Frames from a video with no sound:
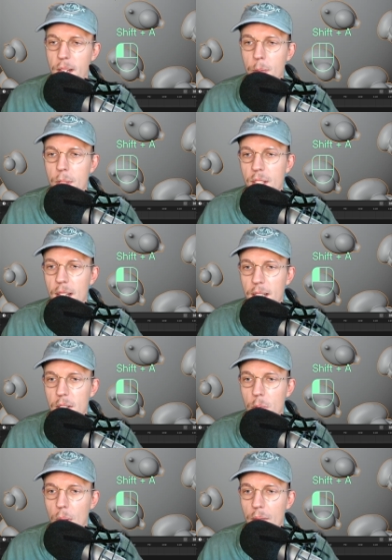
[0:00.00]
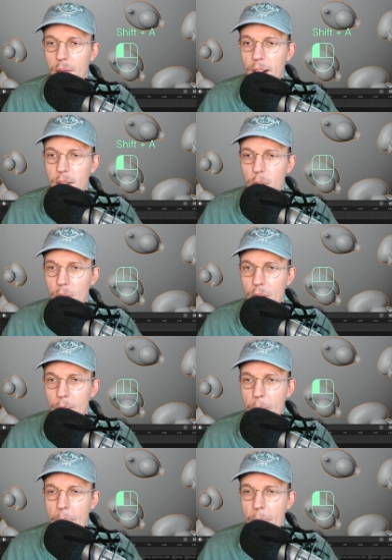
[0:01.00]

and we set this to a vector.